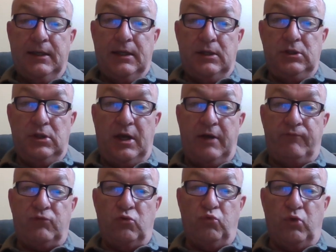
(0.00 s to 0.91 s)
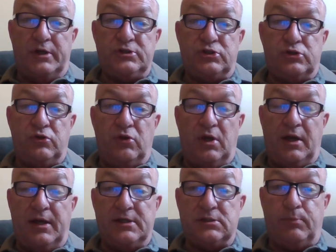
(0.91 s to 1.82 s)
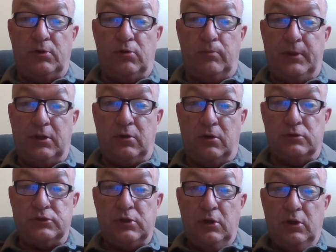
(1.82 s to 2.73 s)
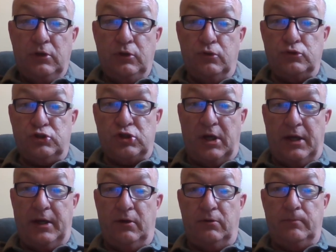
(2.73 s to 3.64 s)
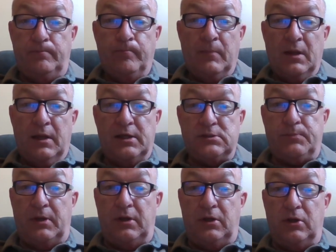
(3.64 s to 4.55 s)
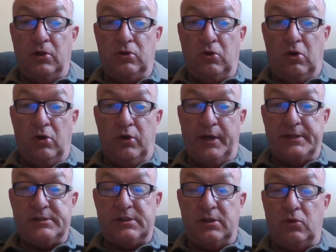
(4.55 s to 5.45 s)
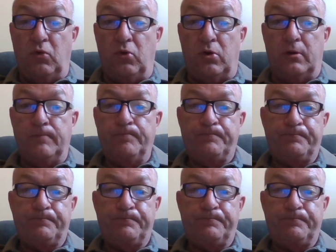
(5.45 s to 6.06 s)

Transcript: and you have to rush to the hospital because your child has been in a car accident or